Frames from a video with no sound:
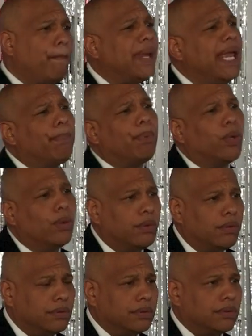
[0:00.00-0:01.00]
People
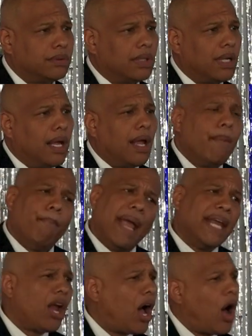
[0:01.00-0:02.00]

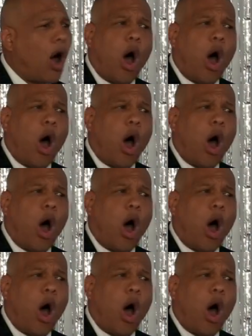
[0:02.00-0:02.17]
may not